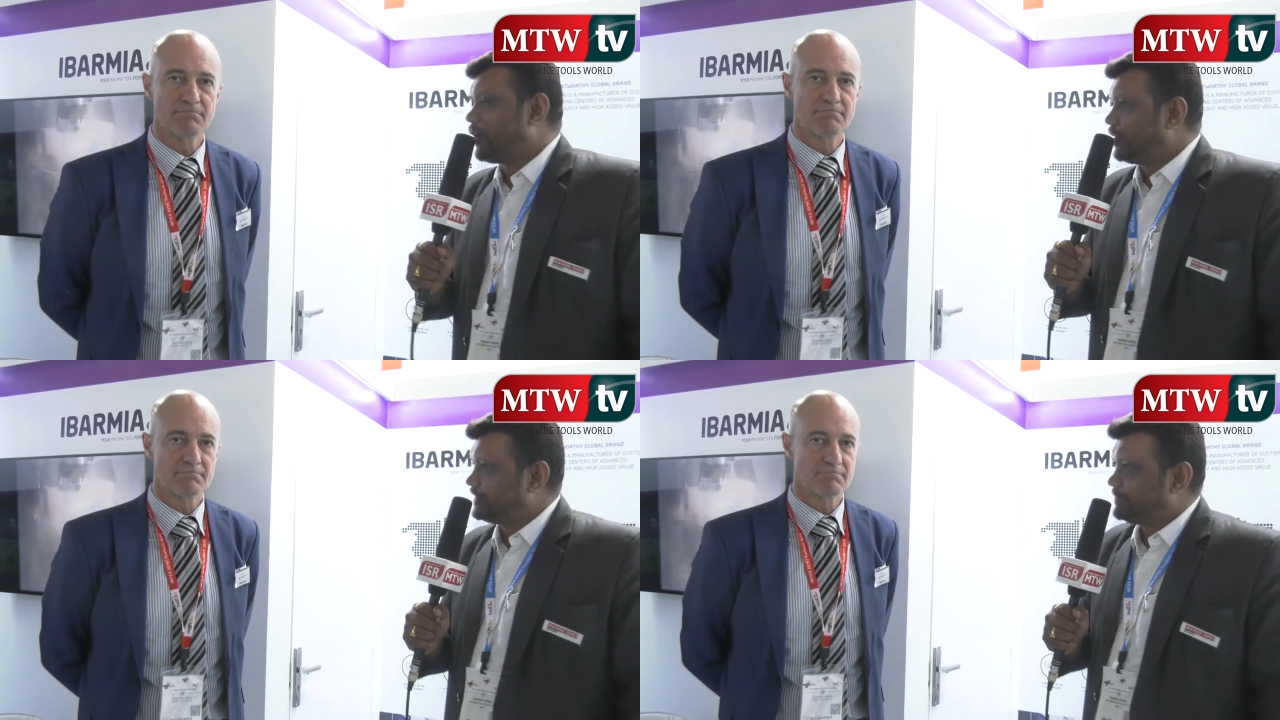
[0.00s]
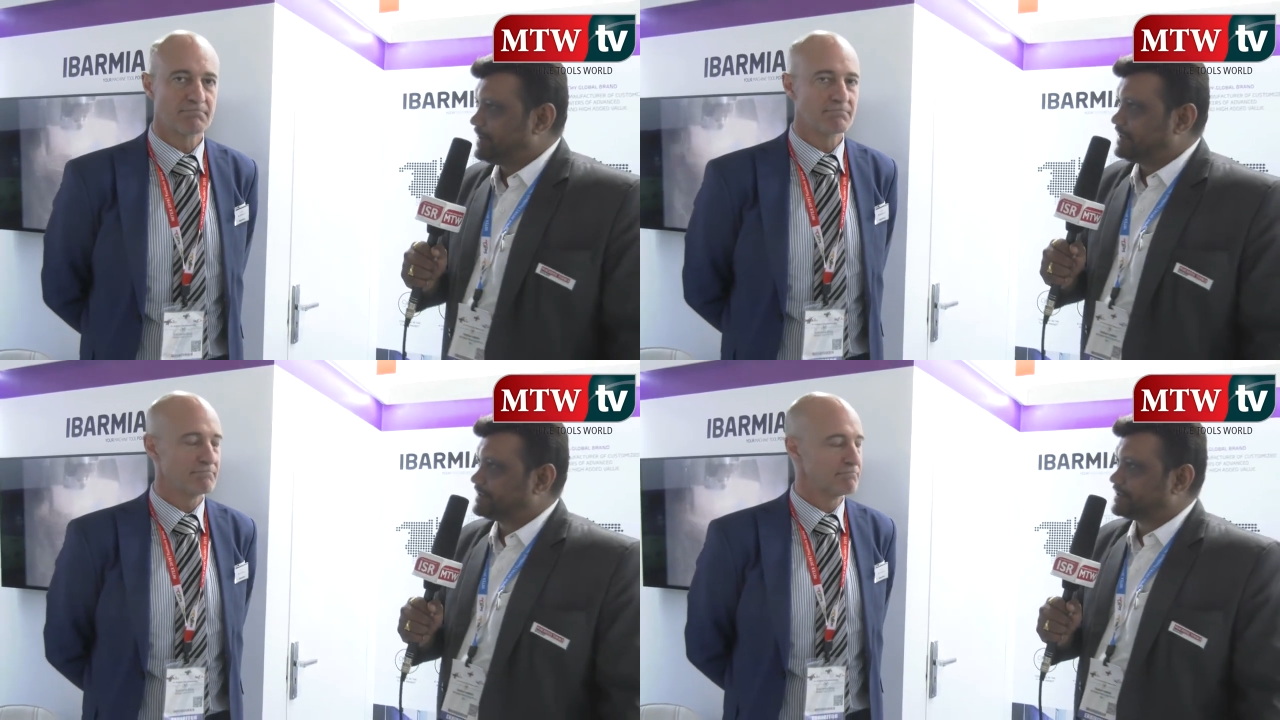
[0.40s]
Speaker 1: all the
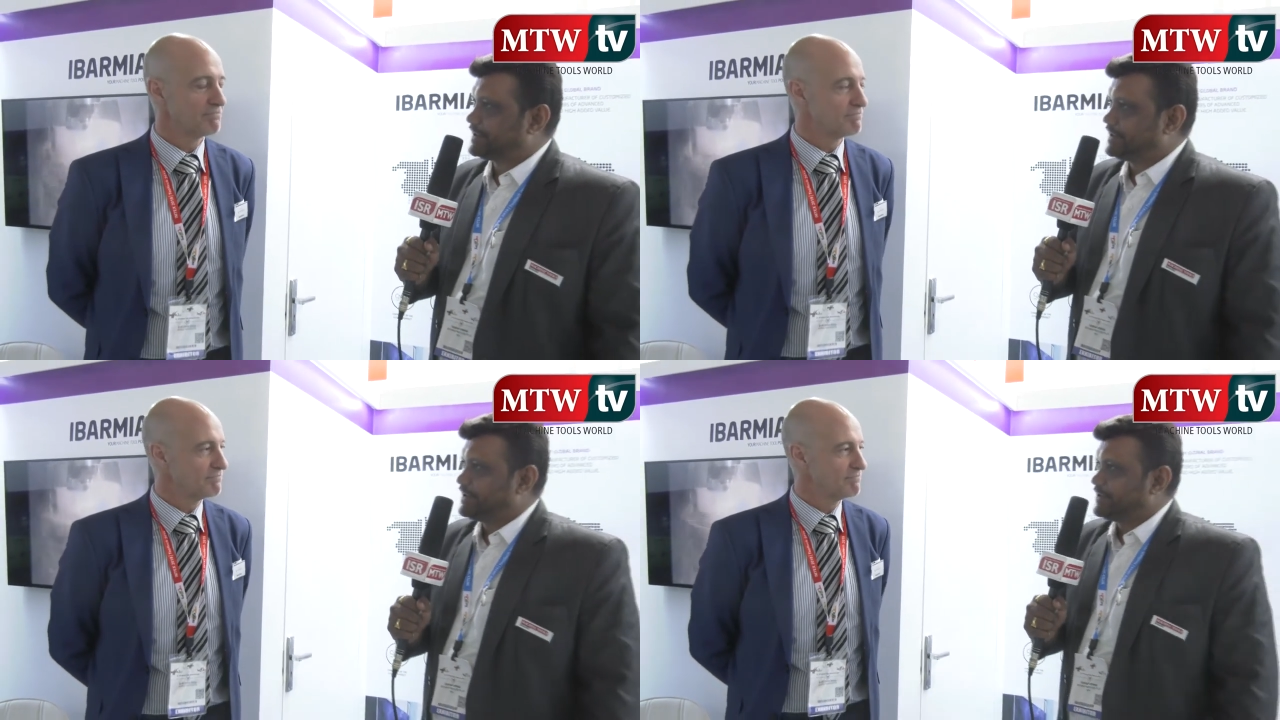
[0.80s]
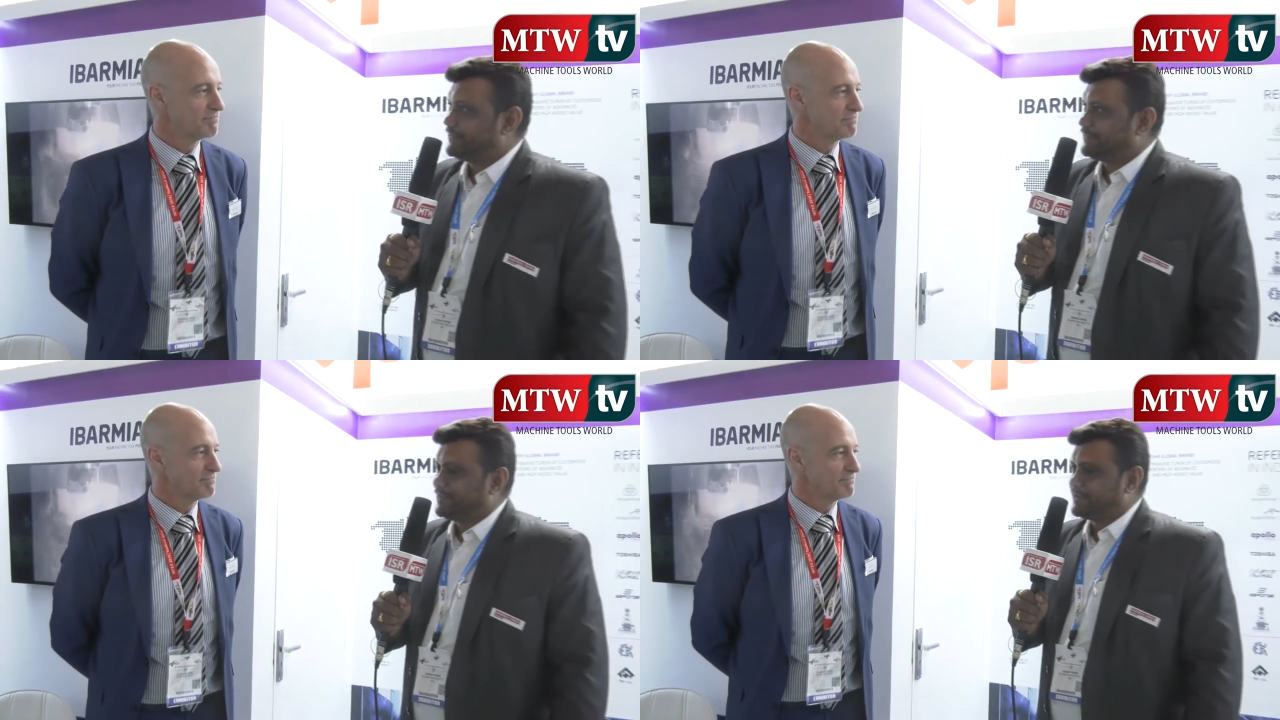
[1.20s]
best
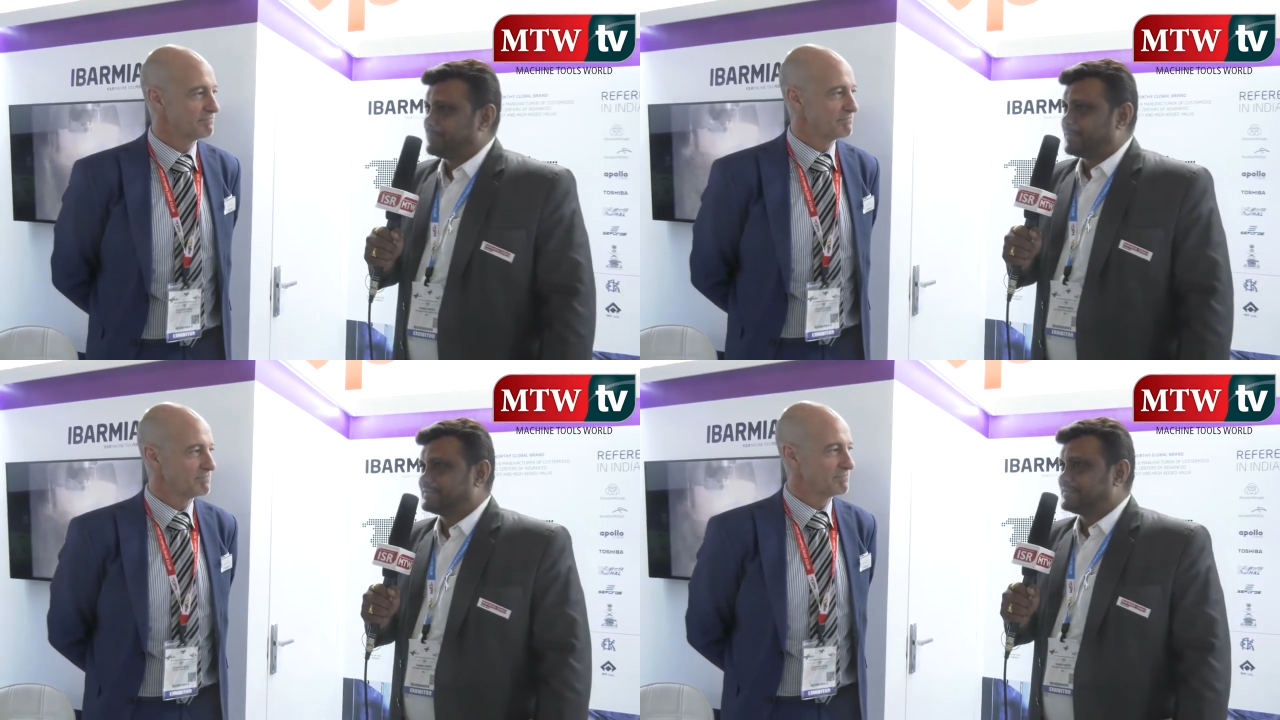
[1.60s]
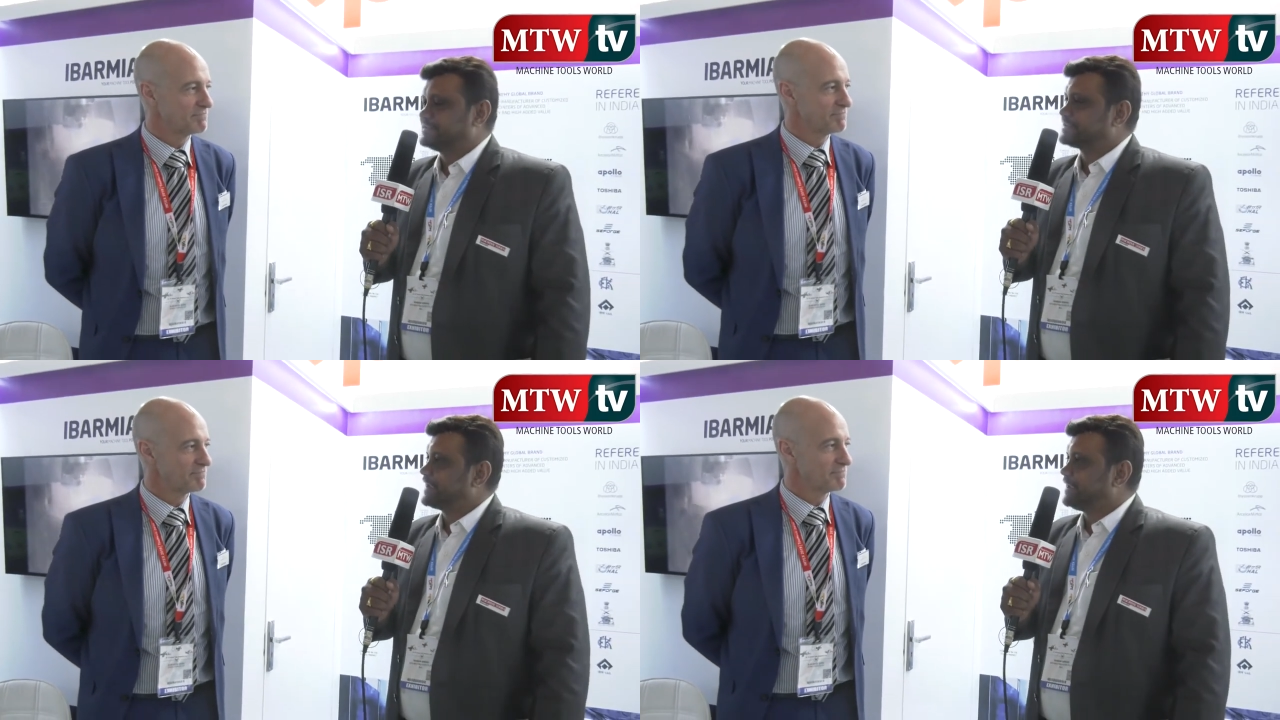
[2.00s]
for your
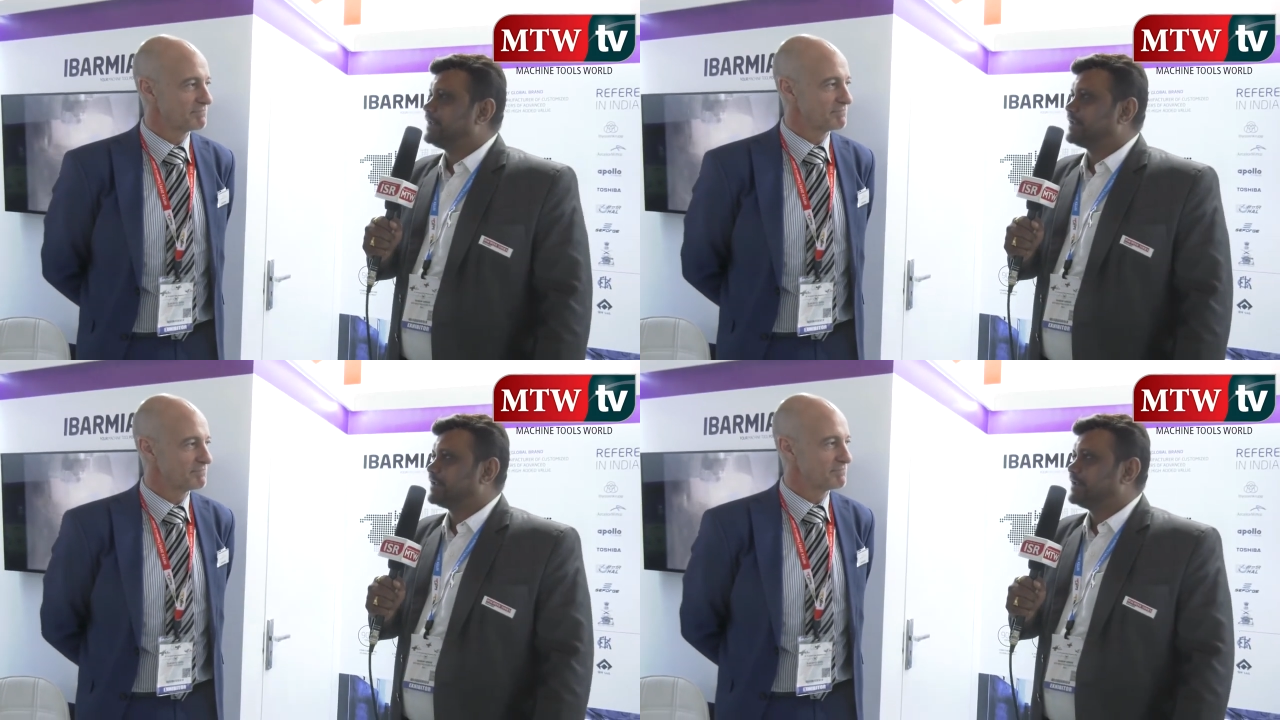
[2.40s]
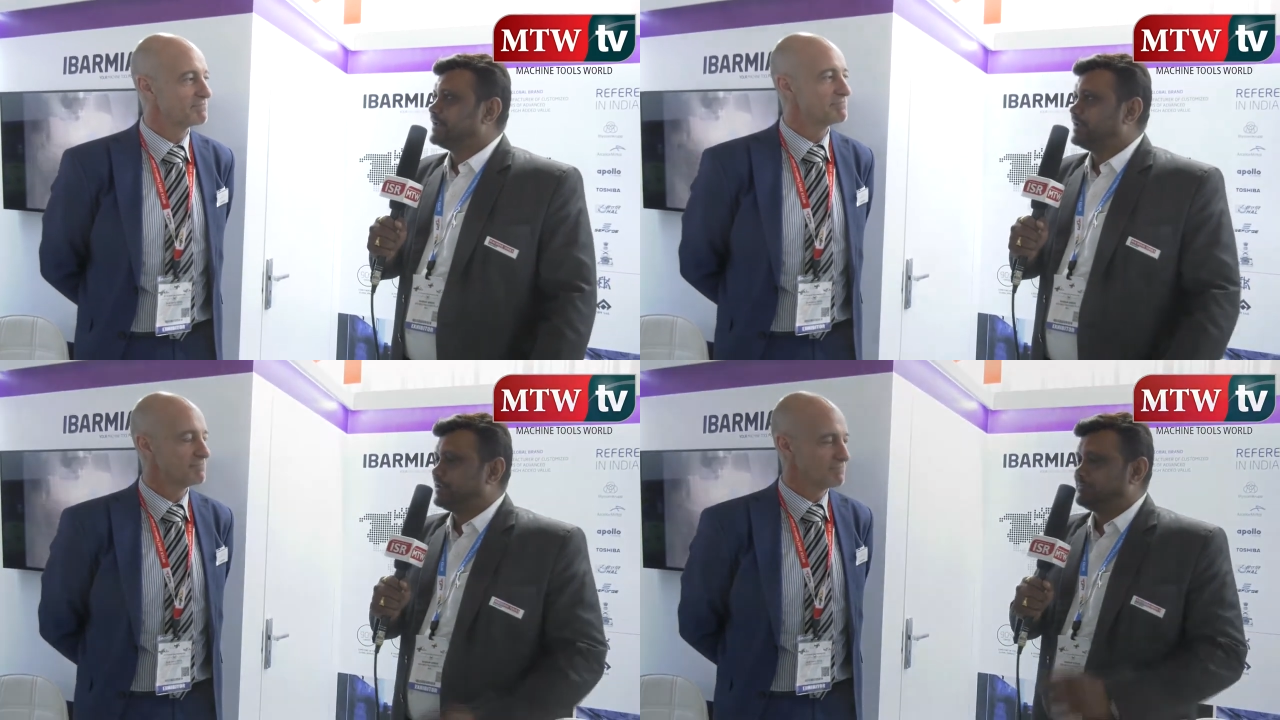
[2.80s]
presence here
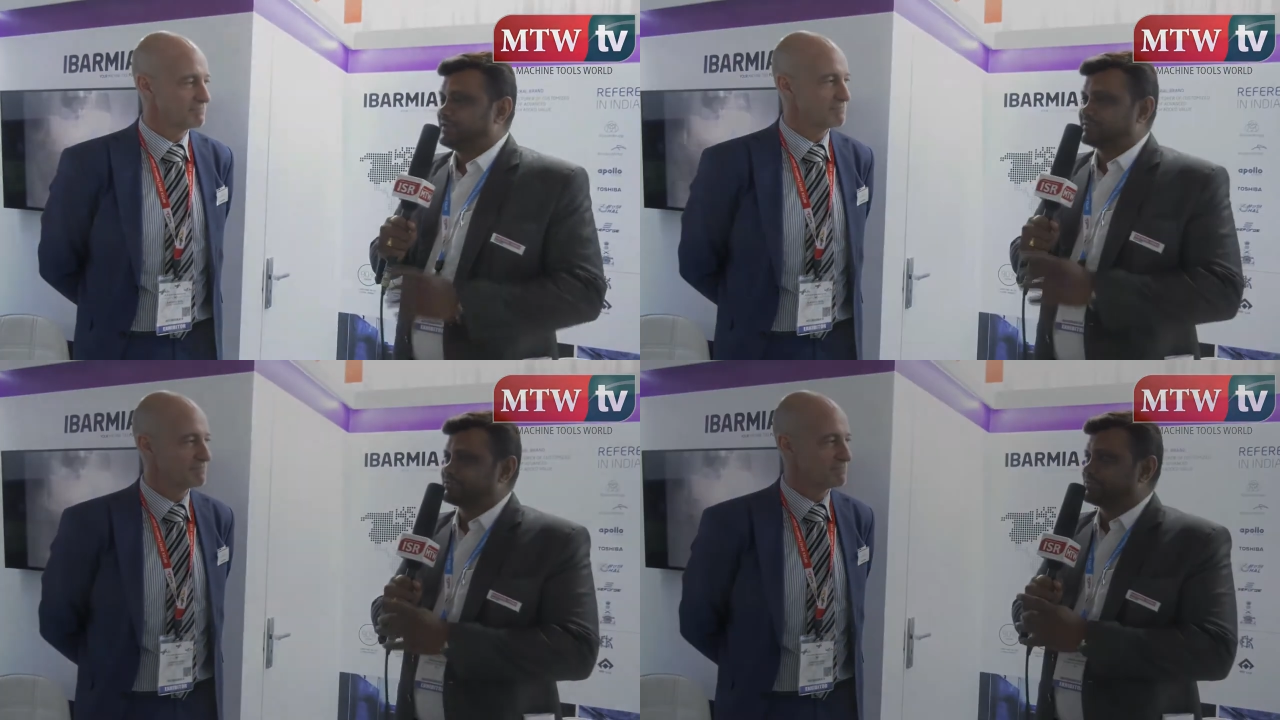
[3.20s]
in IMTEX